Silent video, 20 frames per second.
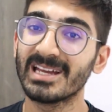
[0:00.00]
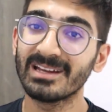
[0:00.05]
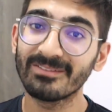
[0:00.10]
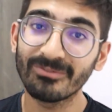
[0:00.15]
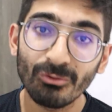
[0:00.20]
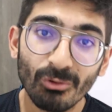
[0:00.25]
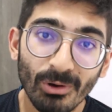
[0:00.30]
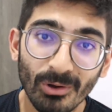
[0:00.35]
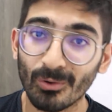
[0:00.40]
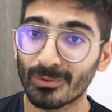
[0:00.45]

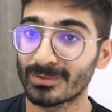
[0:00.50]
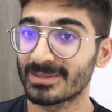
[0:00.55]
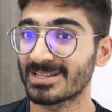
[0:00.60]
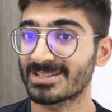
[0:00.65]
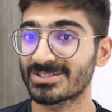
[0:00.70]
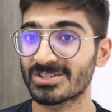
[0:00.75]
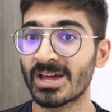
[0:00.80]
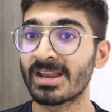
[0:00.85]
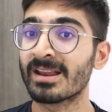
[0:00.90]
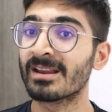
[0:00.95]
If you are on
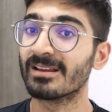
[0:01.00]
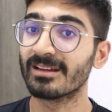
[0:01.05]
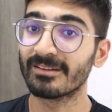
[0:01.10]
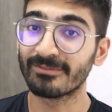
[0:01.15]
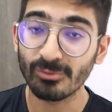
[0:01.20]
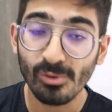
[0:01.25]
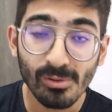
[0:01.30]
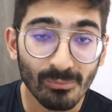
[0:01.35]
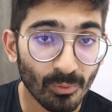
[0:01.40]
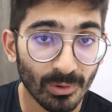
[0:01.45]
this channel,
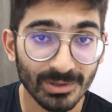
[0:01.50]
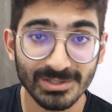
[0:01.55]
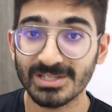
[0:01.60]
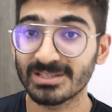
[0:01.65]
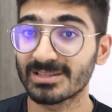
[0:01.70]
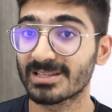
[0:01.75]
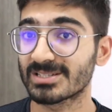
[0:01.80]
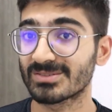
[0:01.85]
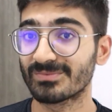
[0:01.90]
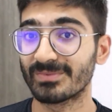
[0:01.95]
if you are
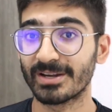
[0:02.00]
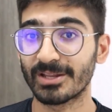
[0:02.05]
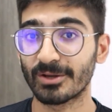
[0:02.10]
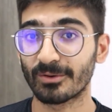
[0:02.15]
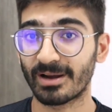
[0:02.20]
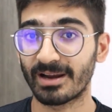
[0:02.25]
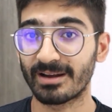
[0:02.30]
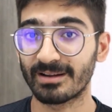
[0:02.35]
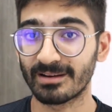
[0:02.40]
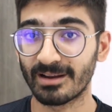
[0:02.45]
watching this
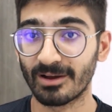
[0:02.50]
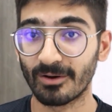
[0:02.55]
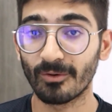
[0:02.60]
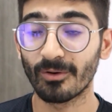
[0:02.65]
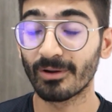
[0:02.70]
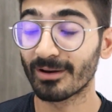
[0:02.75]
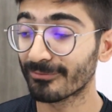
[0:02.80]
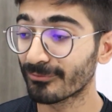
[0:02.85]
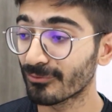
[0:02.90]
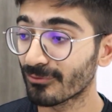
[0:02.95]
video right now,
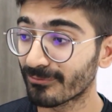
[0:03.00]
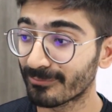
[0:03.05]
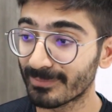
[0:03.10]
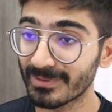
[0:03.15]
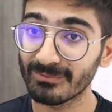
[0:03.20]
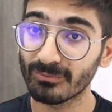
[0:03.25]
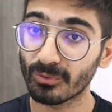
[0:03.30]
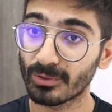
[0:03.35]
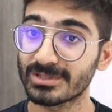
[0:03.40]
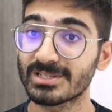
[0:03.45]
or if you have
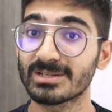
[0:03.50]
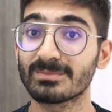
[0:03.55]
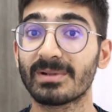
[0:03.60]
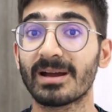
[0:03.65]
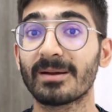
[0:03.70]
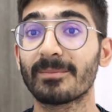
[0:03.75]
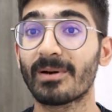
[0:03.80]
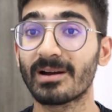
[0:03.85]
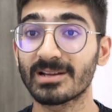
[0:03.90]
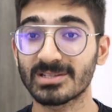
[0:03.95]
been watching
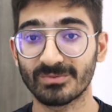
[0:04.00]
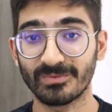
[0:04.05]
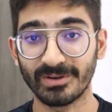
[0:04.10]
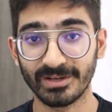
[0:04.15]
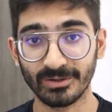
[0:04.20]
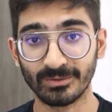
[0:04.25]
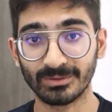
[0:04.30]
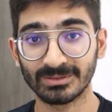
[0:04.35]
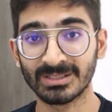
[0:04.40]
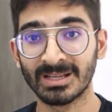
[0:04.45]
my past
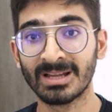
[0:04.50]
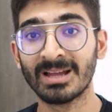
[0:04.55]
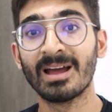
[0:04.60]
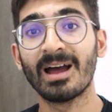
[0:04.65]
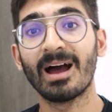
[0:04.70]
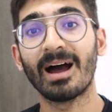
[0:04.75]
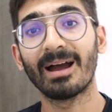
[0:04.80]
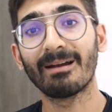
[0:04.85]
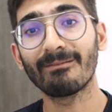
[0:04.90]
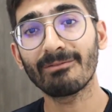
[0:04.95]
videos,
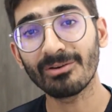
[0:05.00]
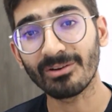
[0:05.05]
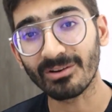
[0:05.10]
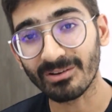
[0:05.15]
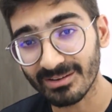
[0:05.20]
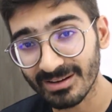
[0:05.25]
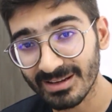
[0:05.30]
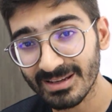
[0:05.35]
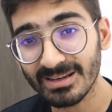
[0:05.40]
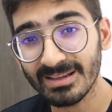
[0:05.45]
I would
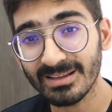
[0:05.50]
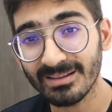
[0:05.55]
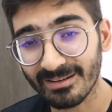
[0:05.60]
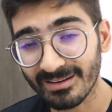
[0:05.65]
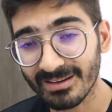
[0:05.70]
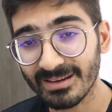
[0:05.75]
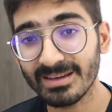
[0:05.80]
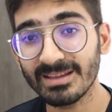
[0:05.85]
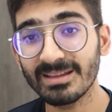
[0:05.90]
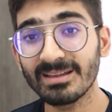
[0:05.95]
really,
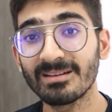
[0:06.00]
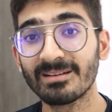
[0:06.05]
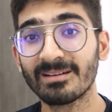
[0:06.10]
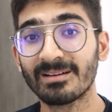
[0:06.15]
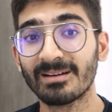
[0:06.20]
really